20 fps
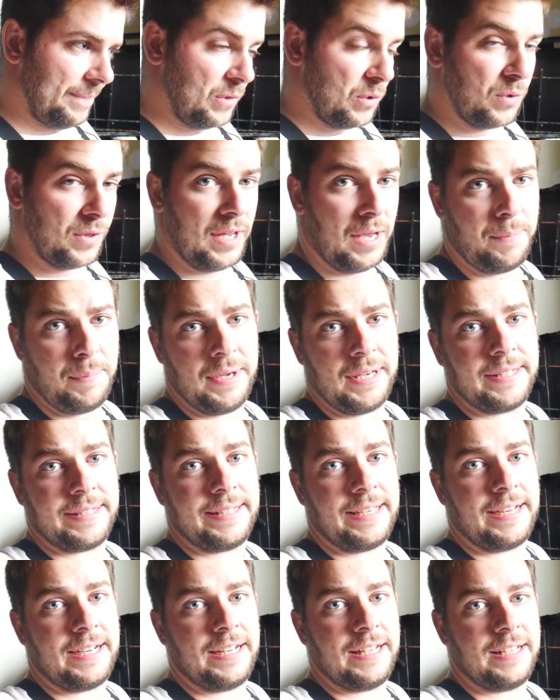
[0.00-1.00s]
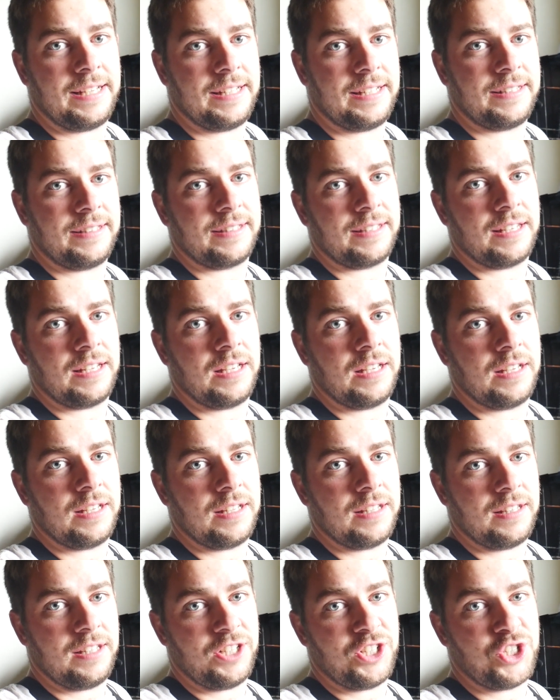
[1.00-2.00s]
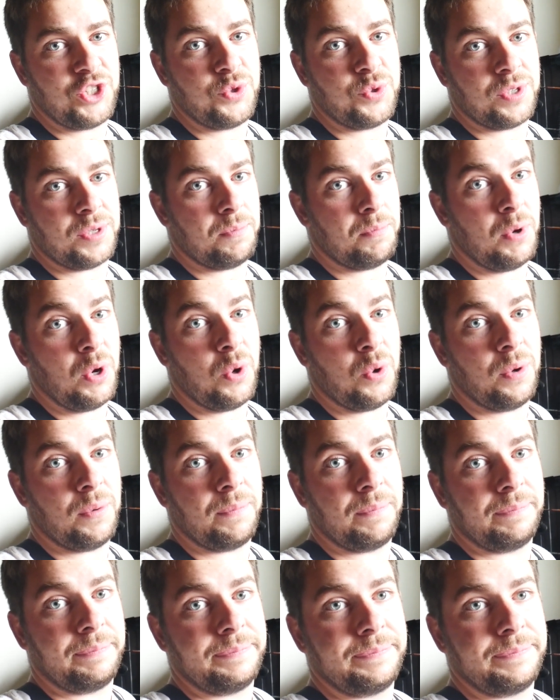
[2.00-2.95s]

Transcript: with that being said, let's shoot some bow.